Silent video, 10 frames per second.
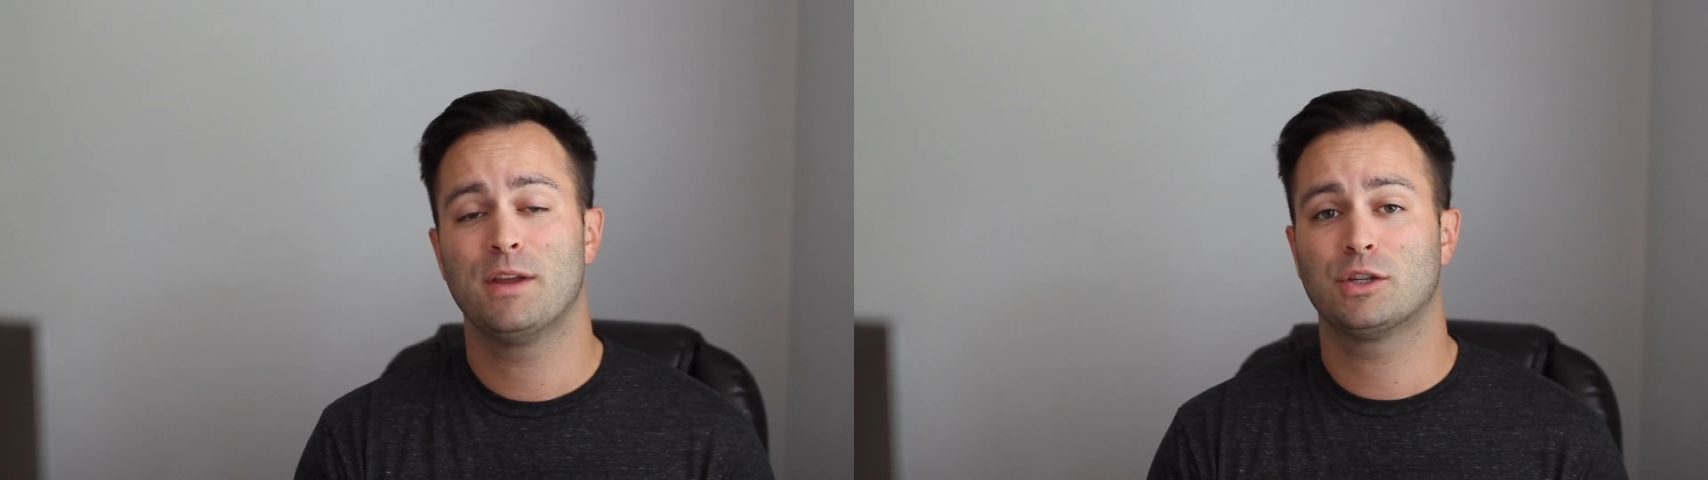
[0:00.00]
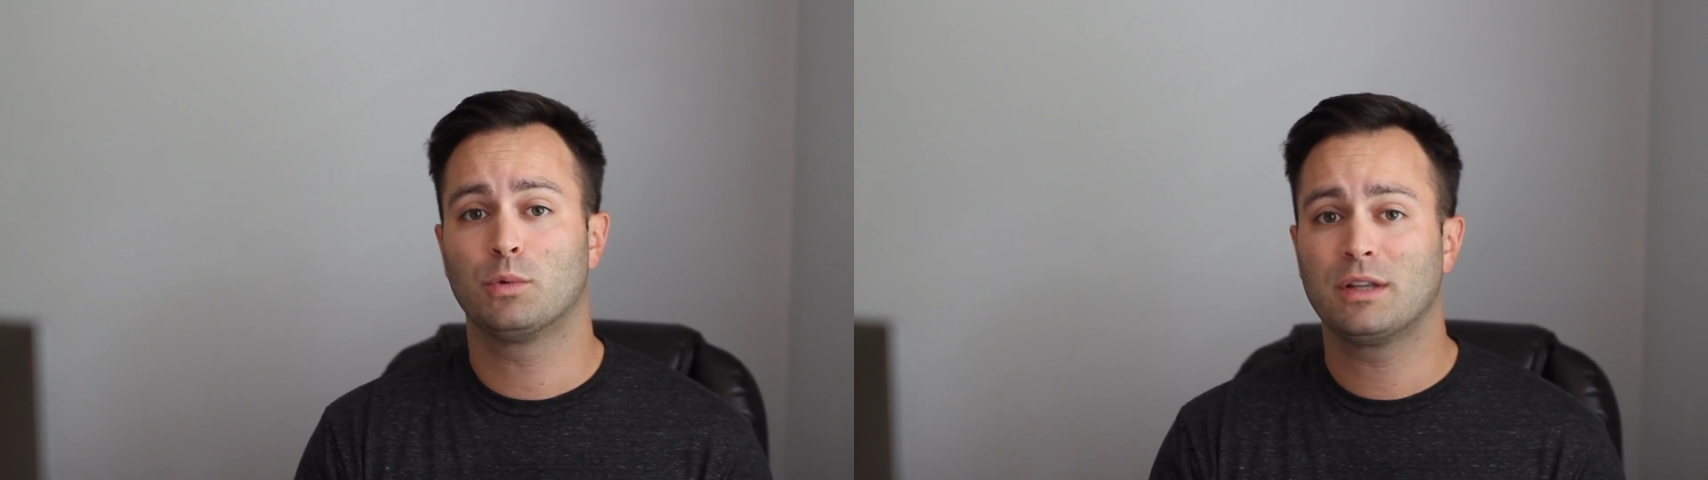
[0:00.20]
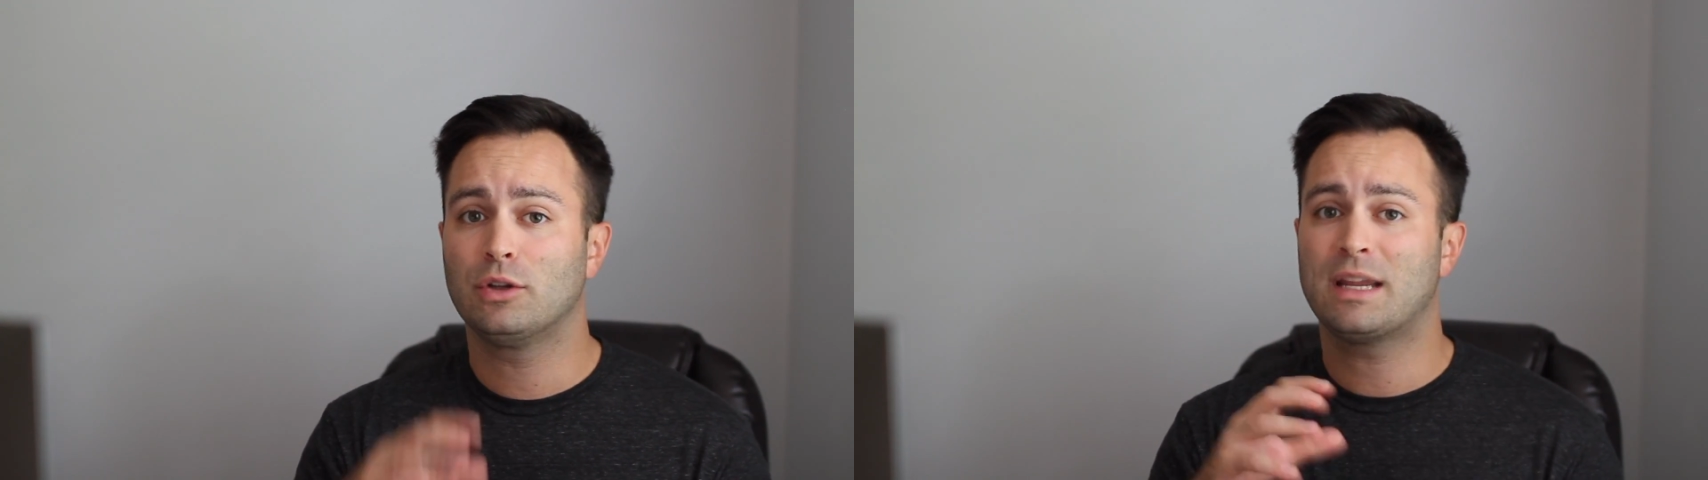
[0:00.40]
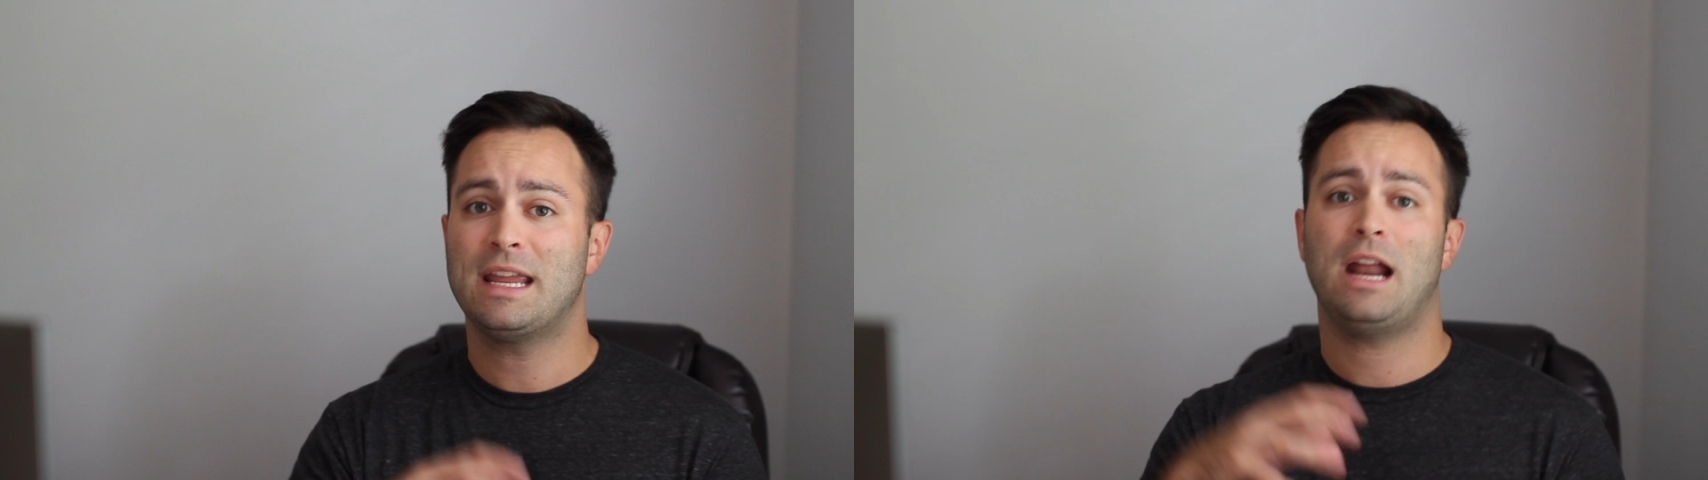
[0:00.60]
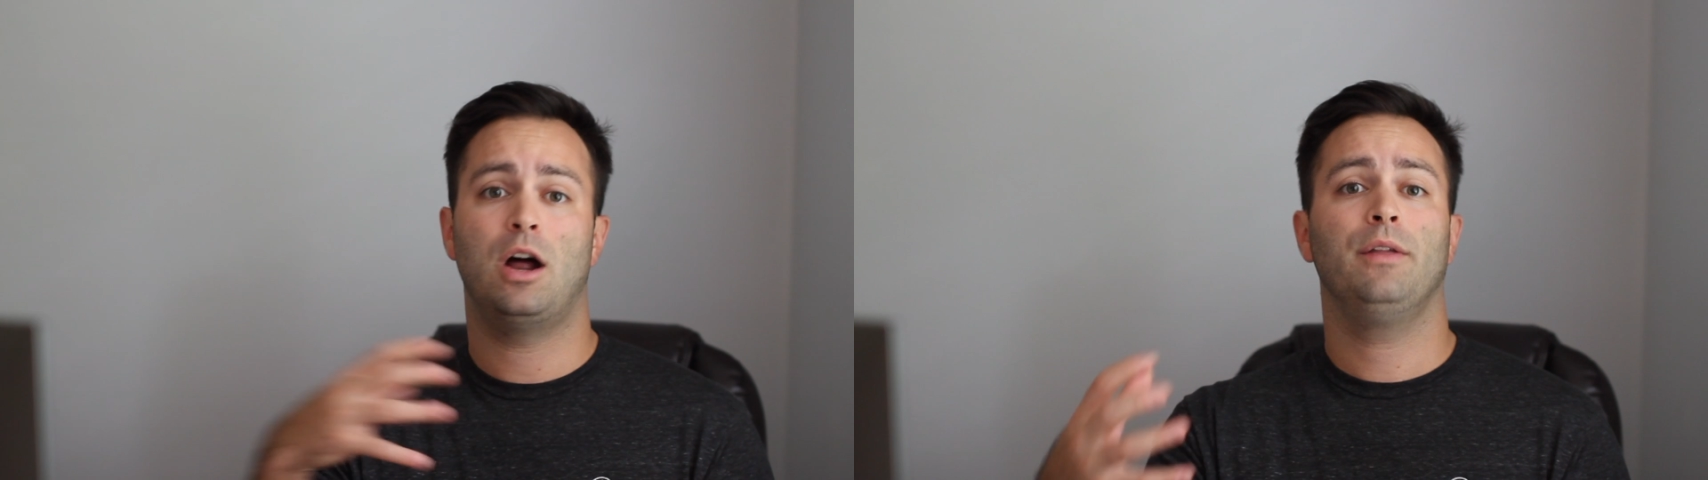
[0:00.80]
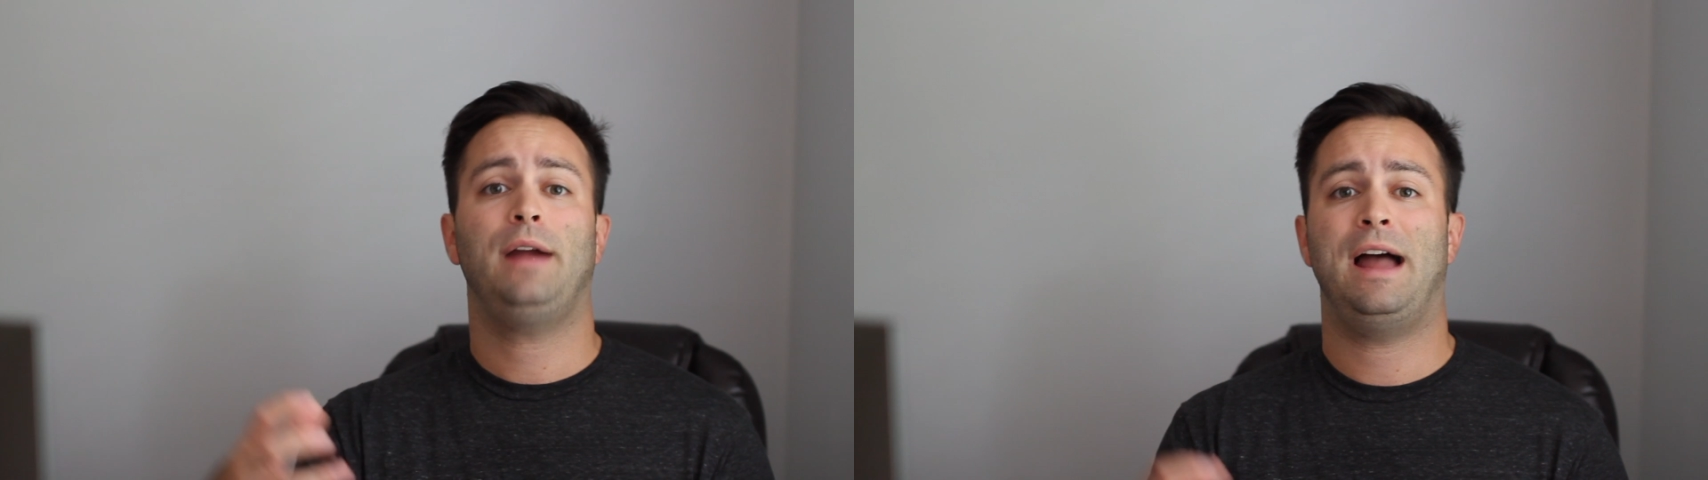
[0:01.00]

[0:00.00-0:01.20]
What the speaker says: So really looking at other